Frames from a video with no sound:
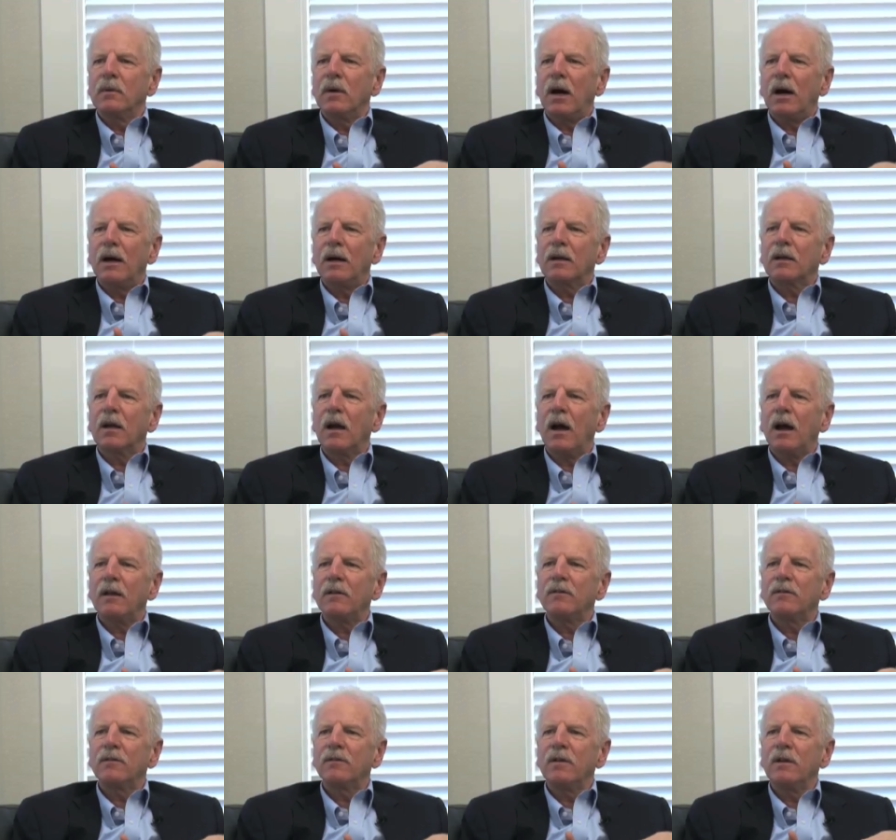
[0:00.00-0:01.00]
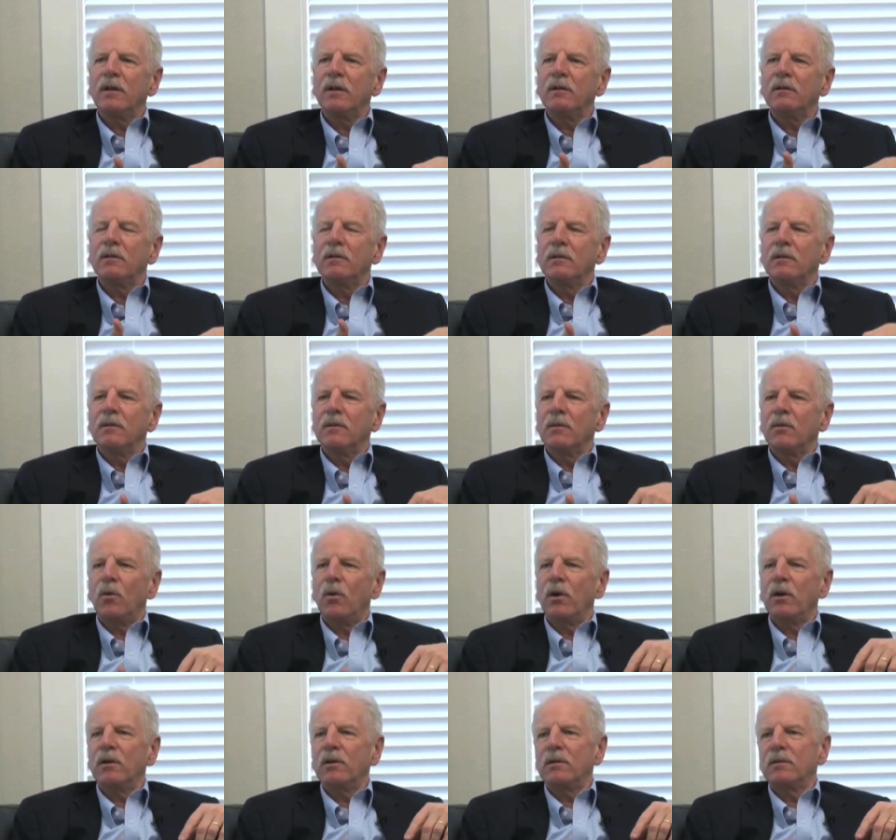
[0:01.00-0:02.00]
uh, cottonseed
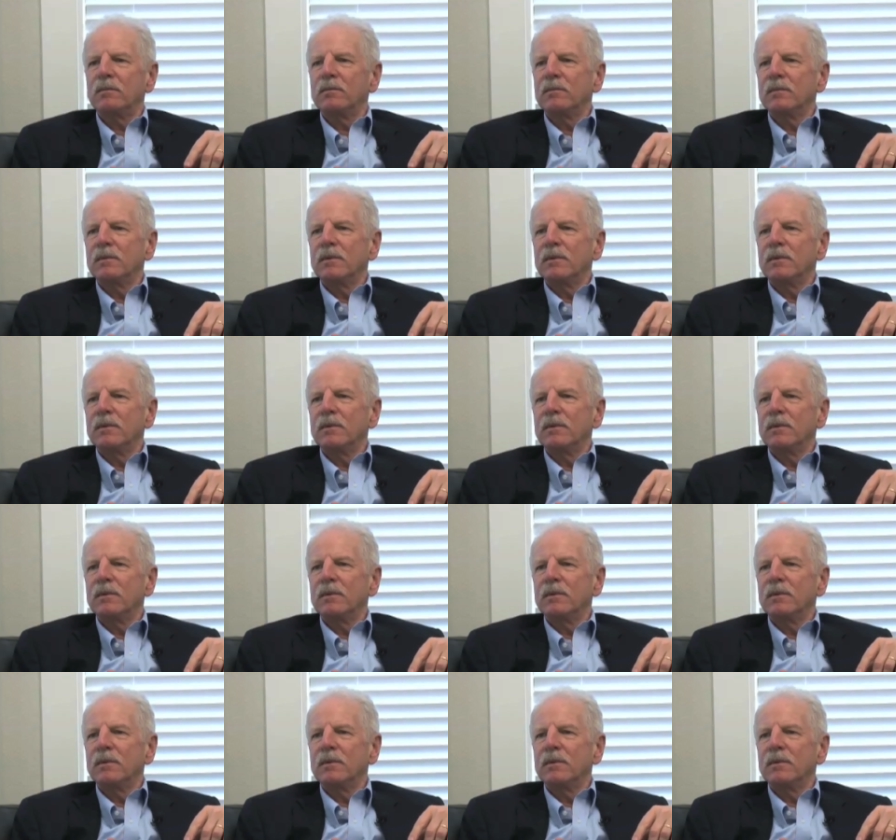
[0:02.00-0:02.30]
oil,